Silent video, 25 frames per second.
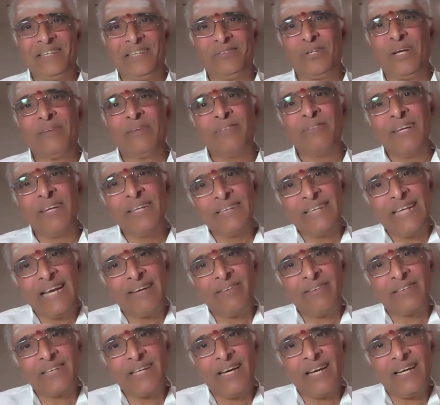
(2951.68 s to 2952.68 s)
So every
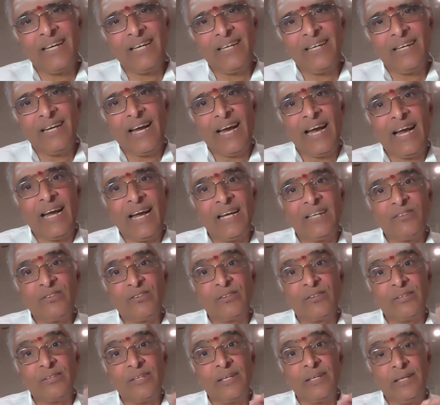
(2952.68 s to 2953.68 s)
Devata
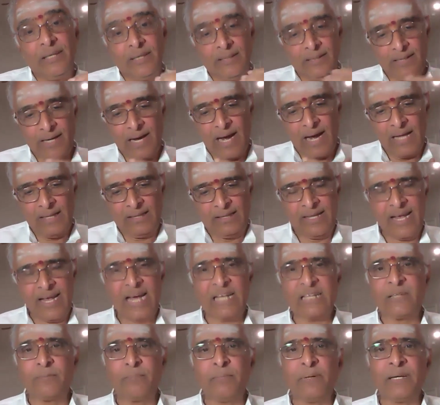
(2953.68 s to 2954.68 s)
has
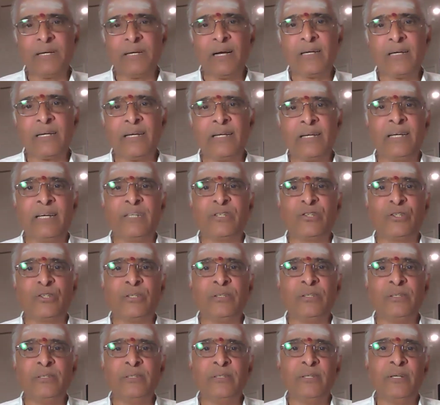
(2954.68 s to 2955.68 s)
Adhyatmika
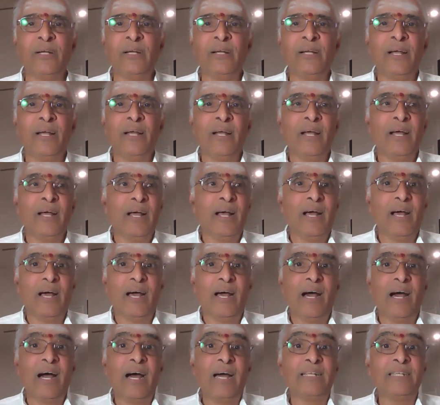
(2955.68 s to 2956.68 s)
connection,
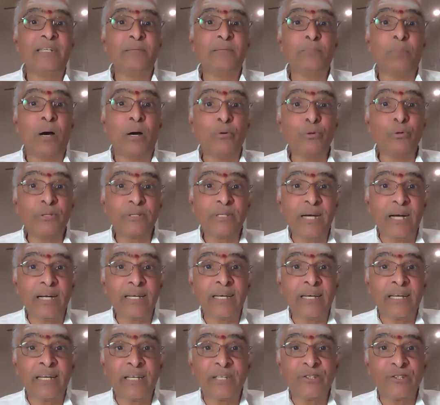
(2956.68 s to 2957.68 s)
Adi Bhautika
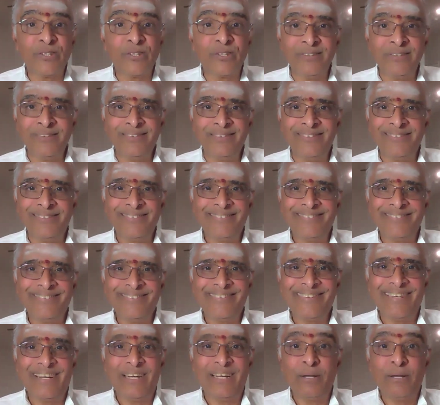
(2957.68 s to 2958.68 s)
connection.
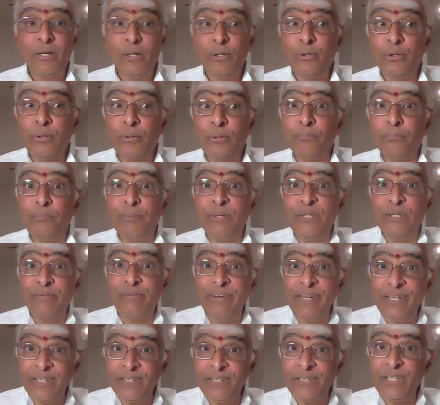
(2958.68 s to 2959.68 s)

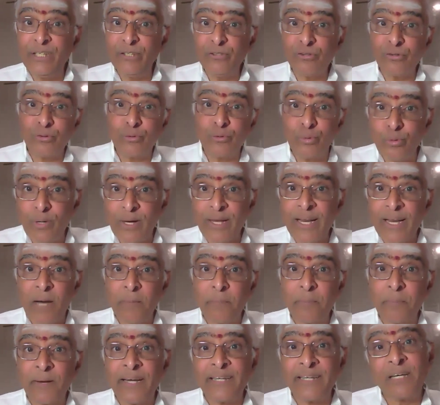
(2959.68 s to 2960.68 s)
Between these two are
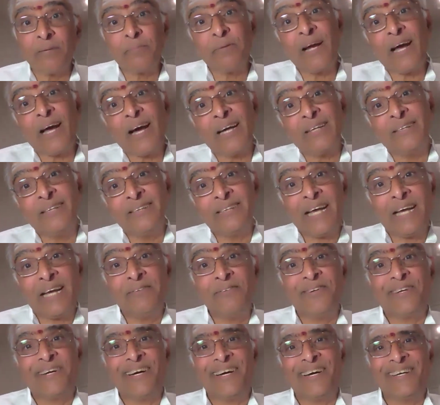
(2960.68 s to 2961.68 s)
operated by Adi
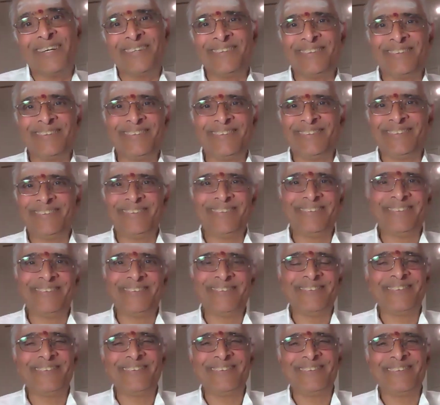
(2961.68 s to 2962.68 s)
Daivika
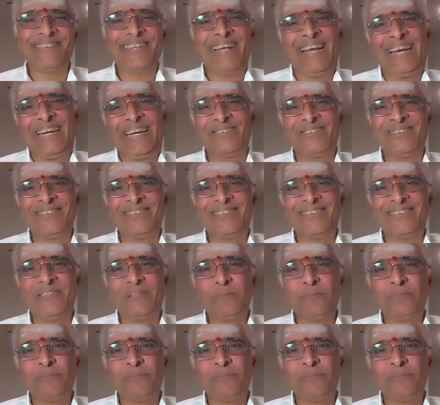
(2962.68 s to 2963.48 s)
connection.